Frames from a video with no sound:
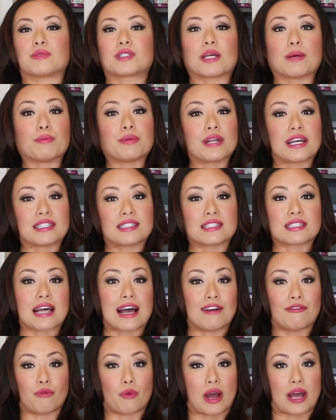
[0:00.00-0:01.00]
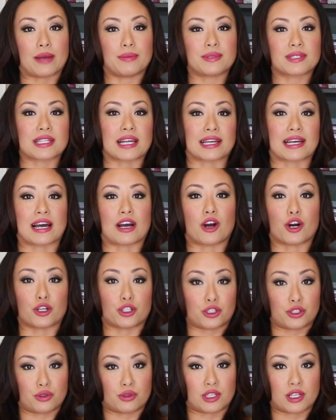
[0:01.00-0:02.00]
Some places have wipes, like at
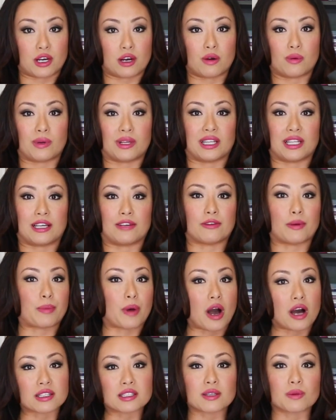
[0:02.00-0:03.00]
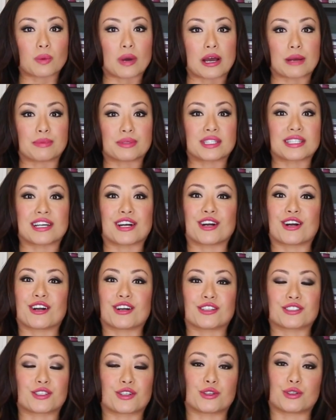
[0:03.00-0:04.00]
our studio, we leave a box of wipes
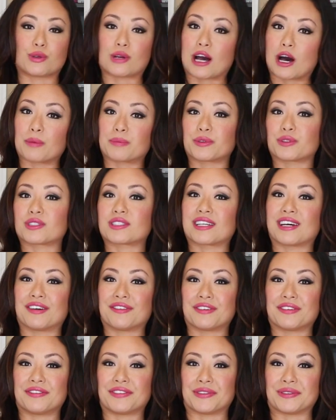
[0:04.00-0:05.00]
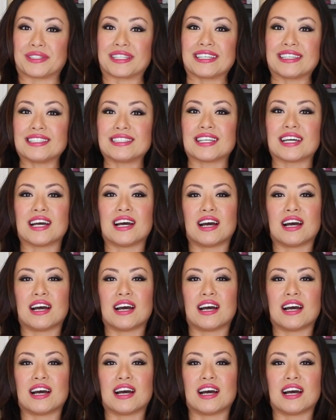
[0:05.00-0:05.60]
there so you help yourself if you need.